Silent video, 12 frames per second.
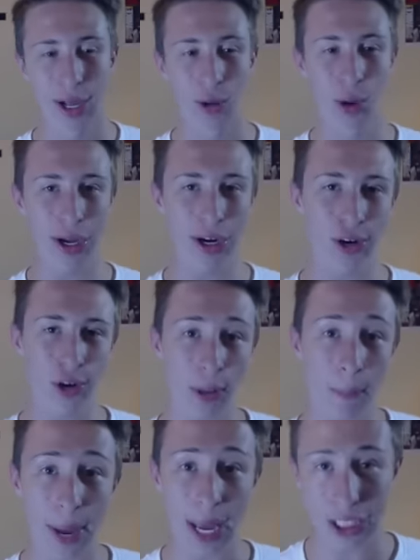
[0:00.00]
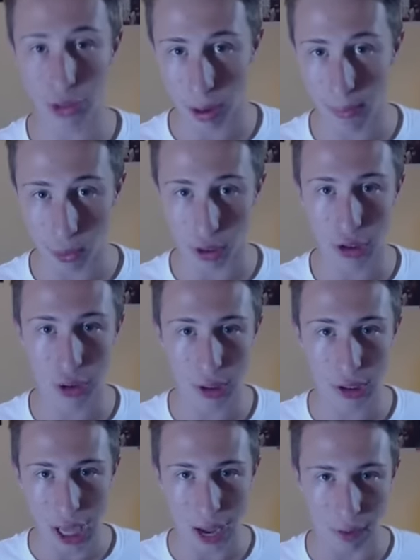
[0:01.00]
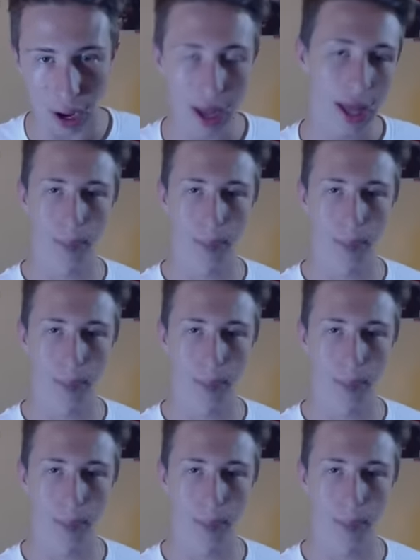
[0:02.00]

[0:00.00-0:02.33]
We're going to do the best three-point shooters ever.